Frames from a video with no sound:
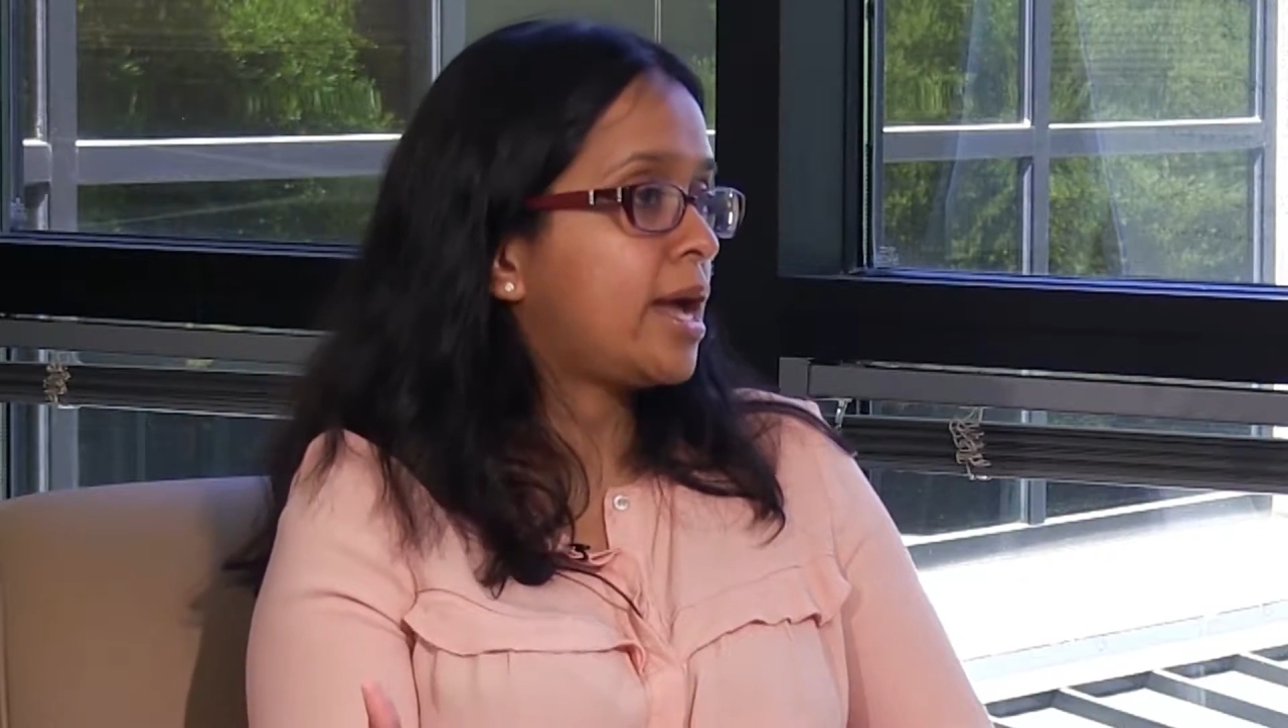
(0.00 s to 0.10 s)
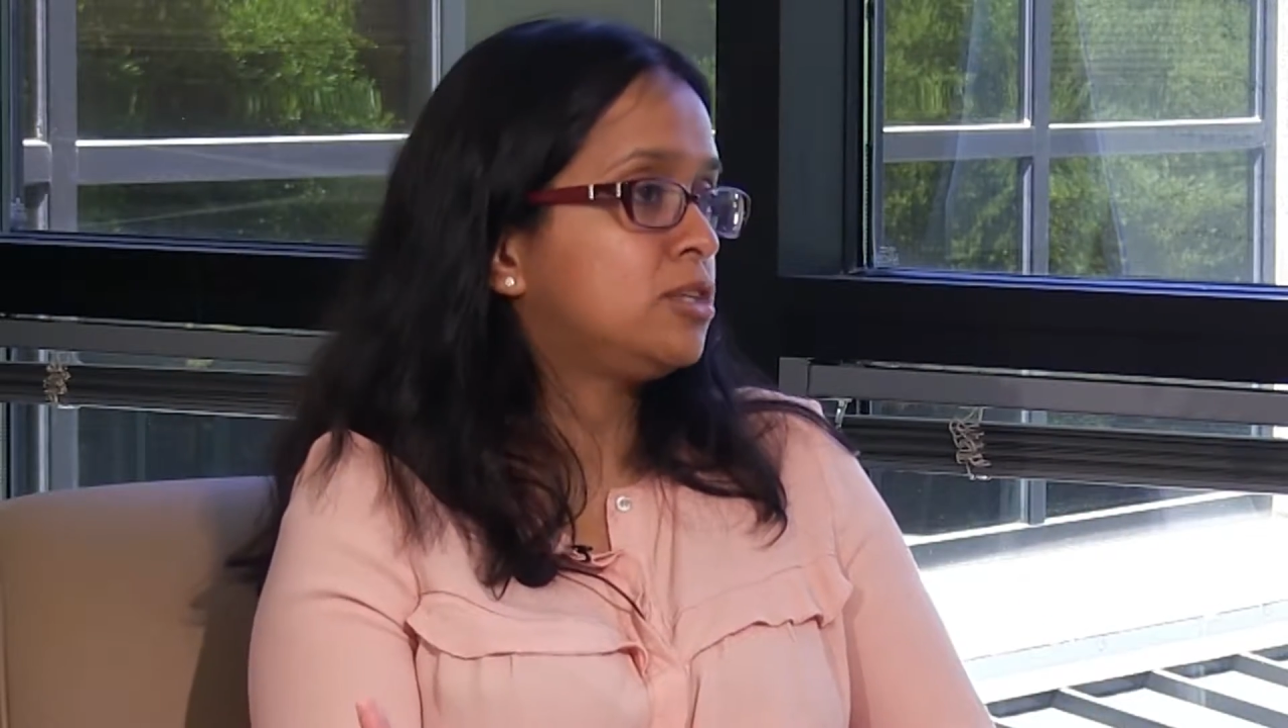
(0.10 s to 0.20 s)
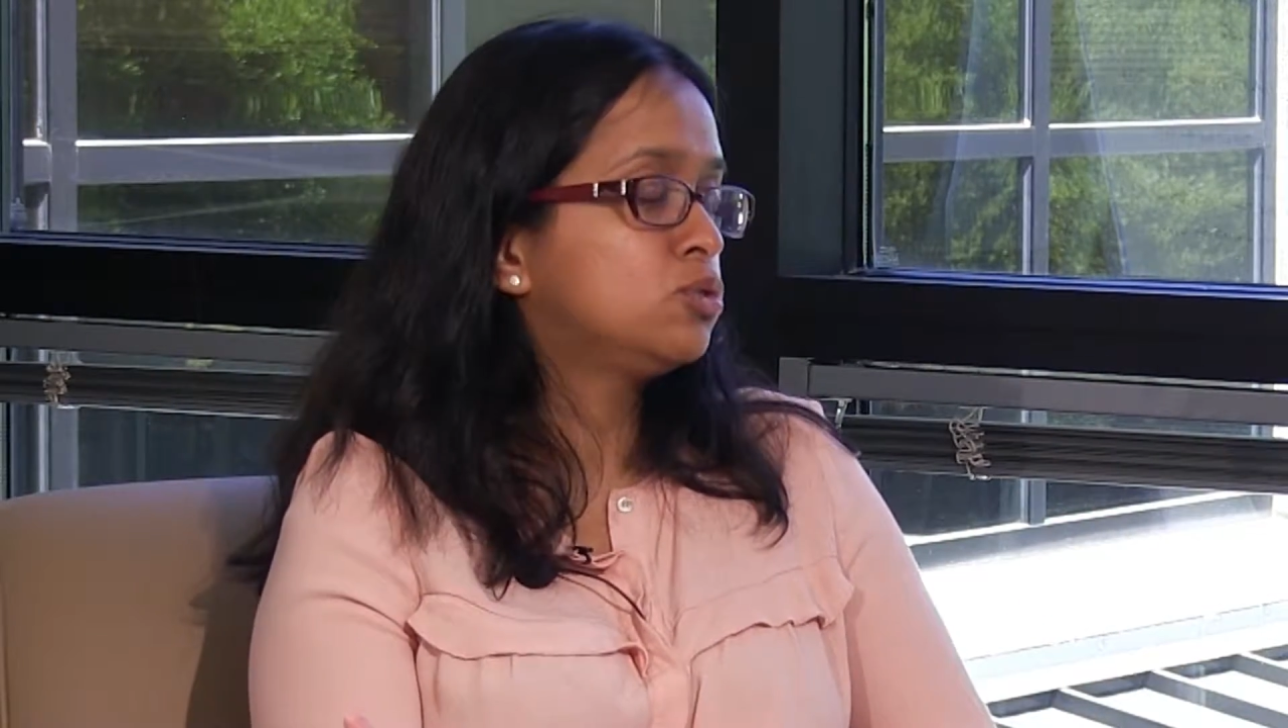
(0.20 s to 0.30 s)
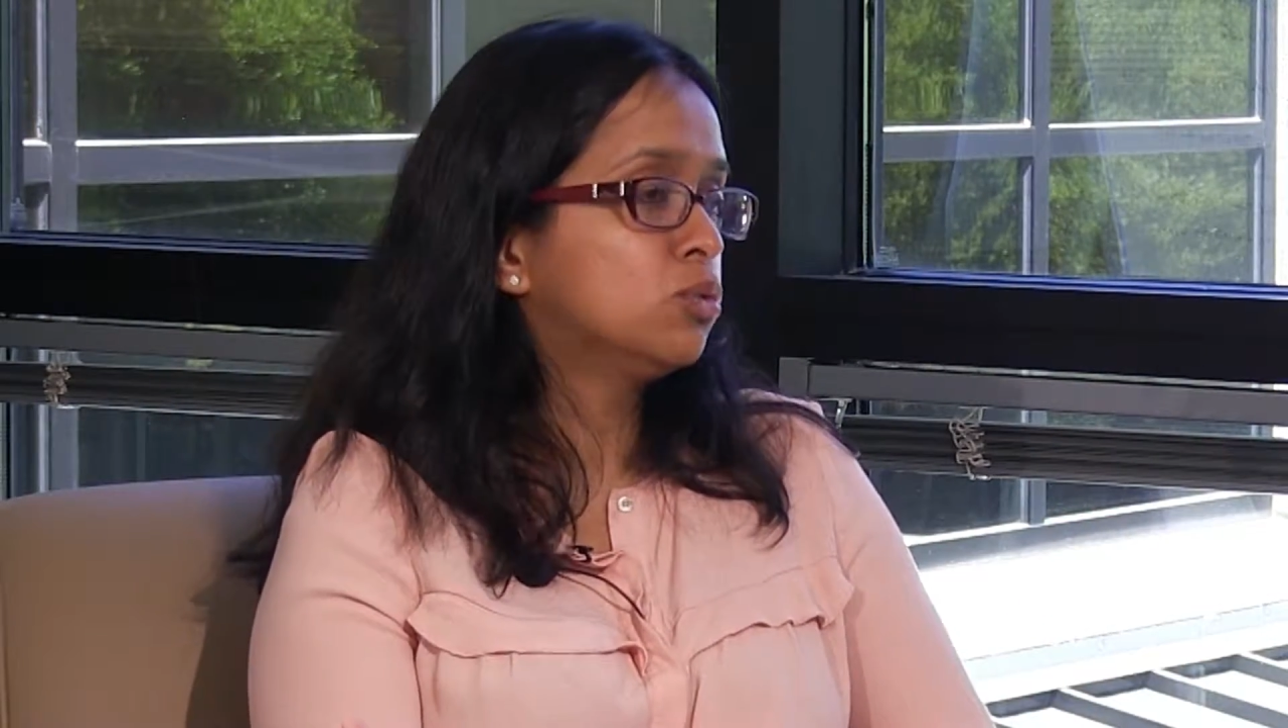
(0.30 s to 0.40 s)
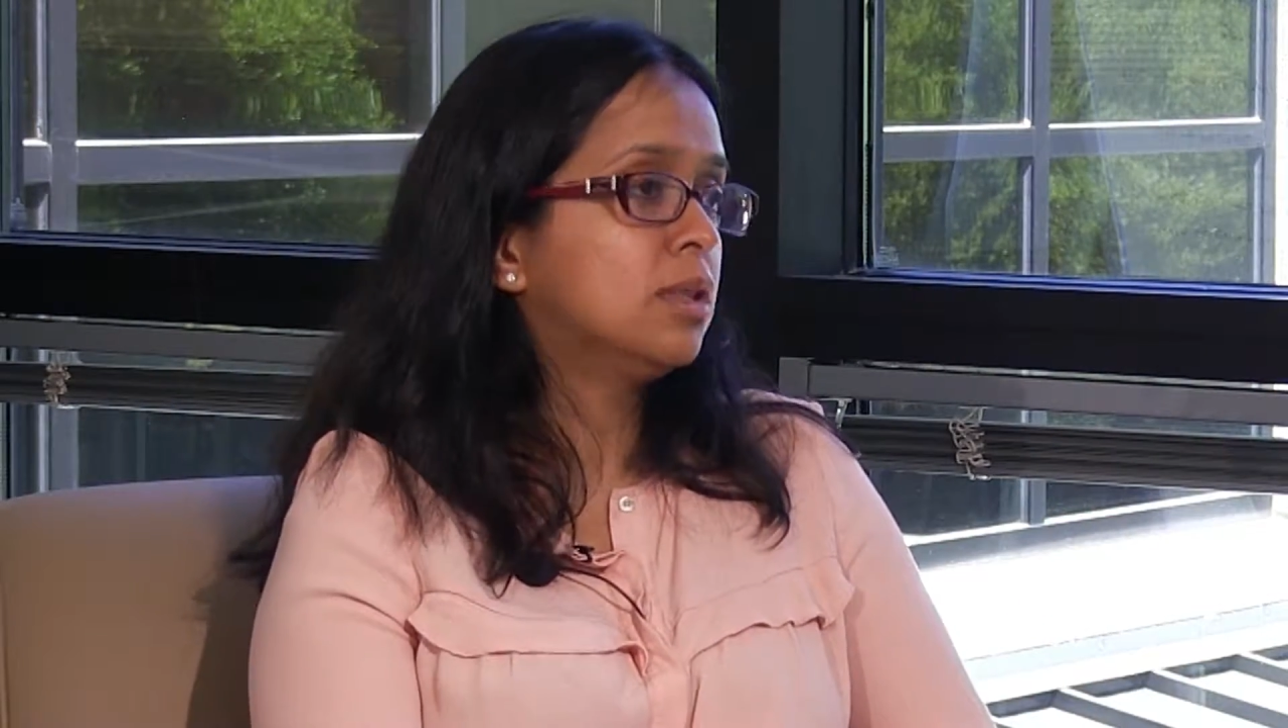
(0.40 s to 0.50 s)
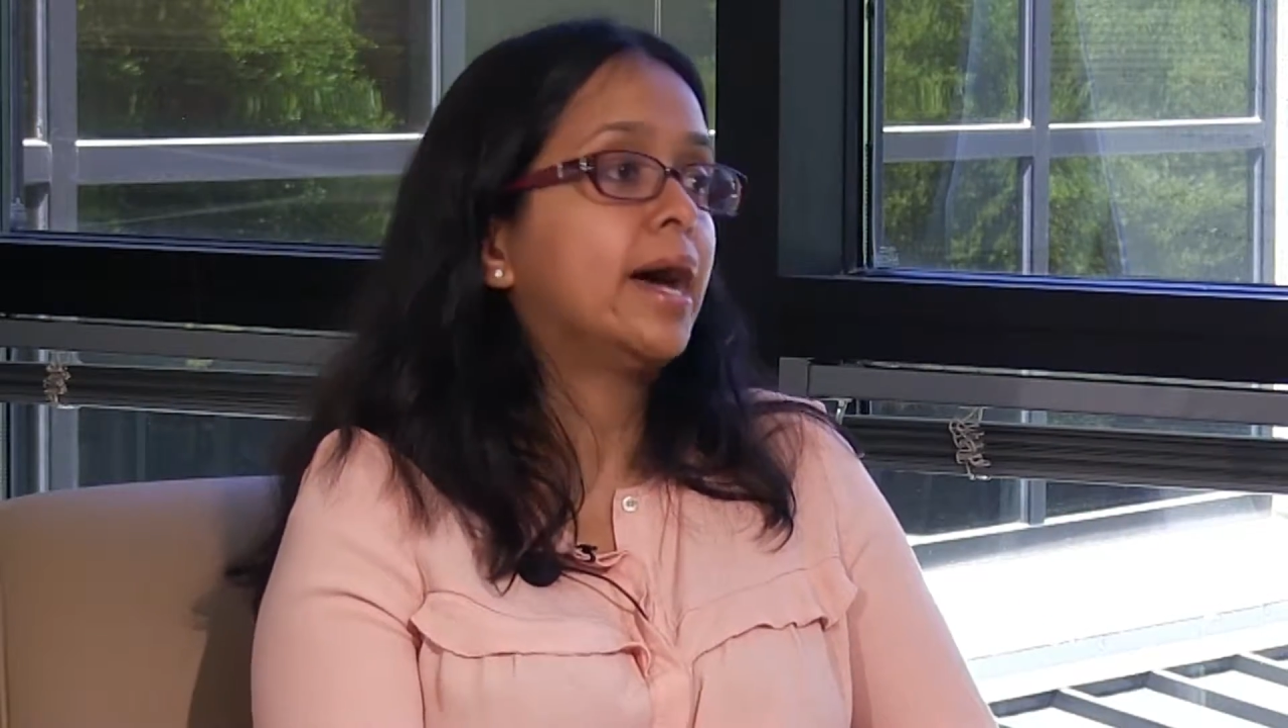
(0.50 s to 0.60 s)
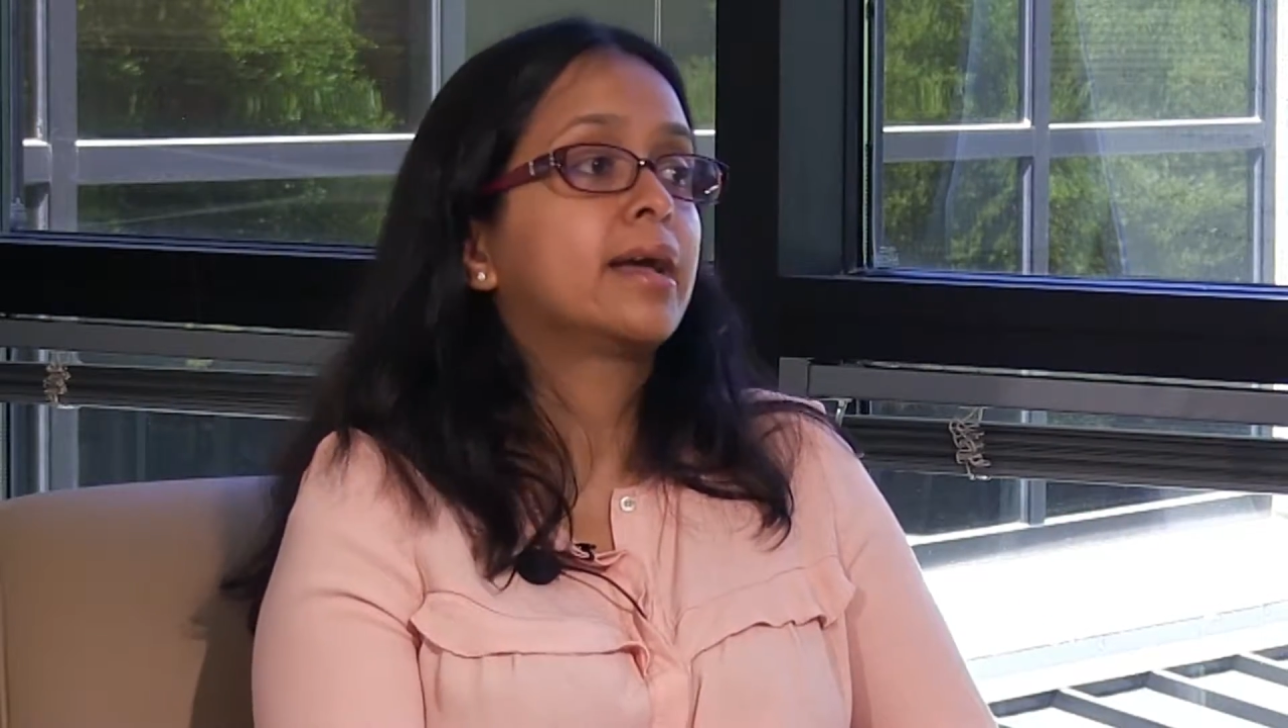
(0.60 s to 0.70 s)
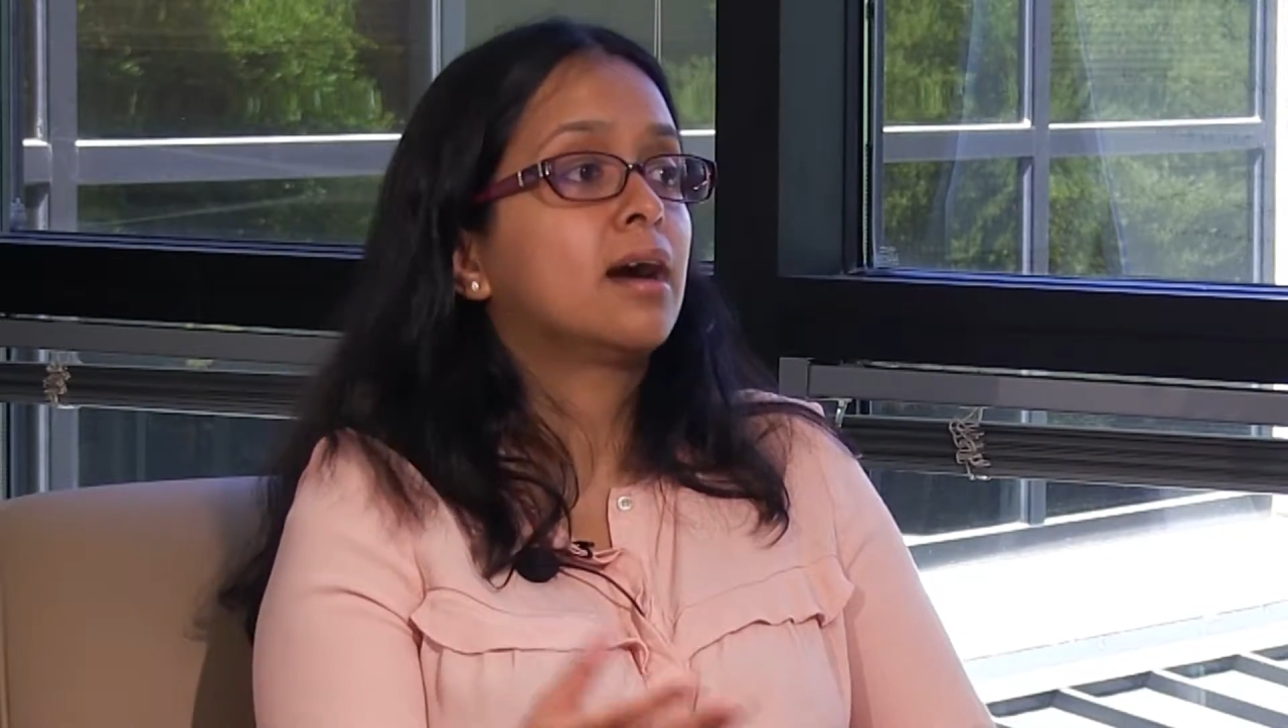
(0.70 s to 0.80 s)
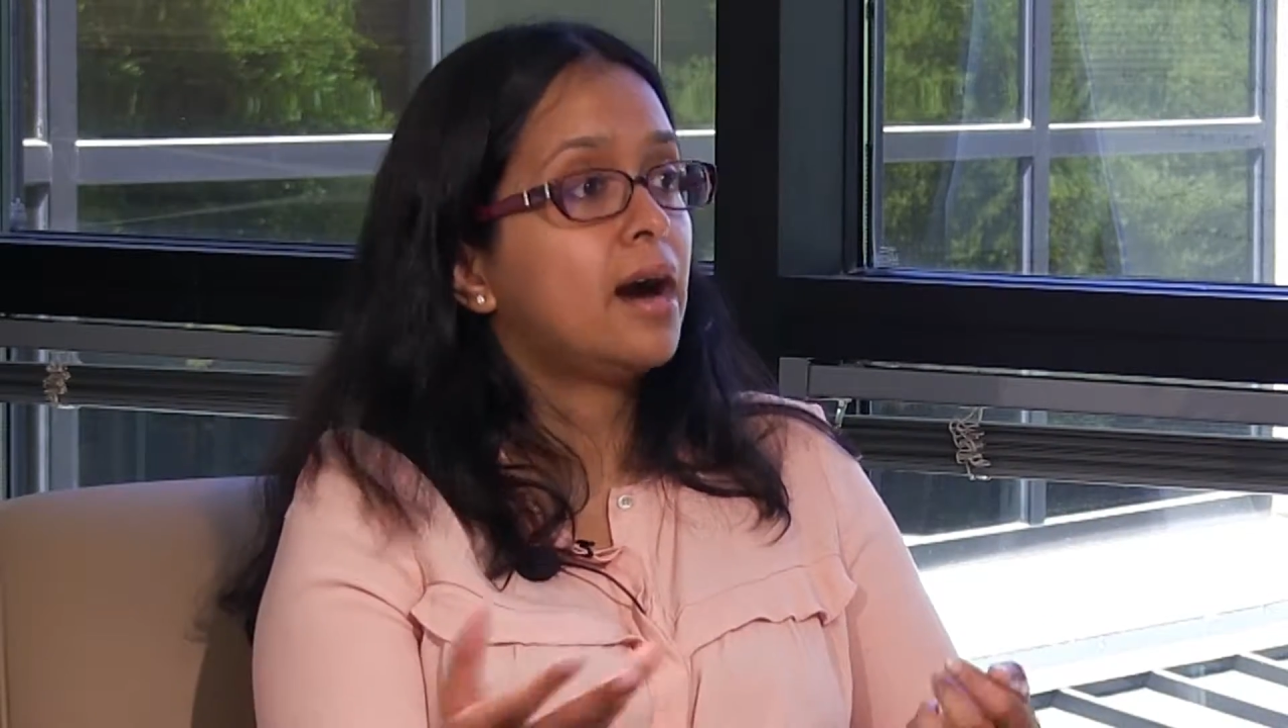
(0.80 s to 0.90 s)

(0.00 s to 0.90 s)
a tool like